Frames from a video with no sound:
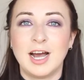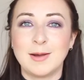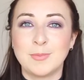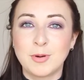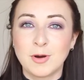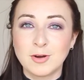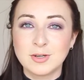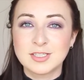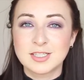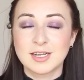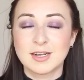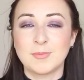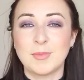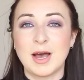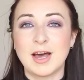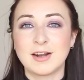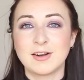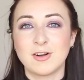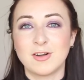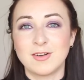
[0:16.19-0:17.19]
I posted
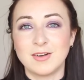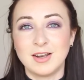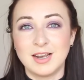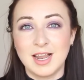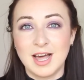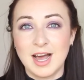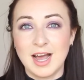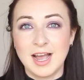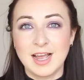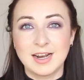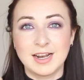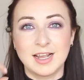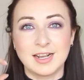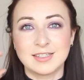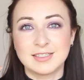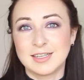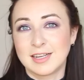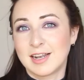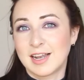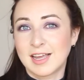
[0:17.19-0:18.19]
about it online
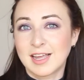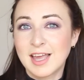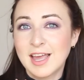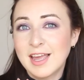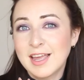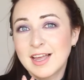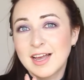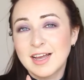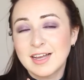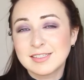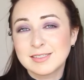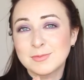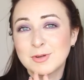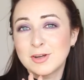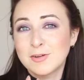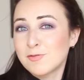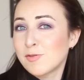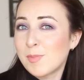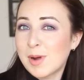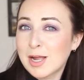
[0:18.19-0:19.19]
and said like, hey guys, I'm
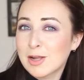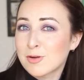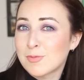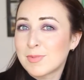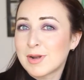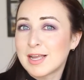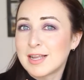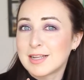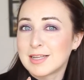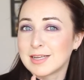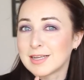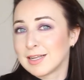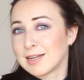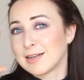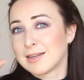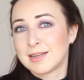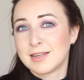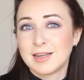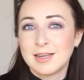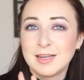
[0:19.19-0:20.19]
going for microblading
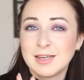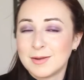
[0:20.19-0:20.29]
and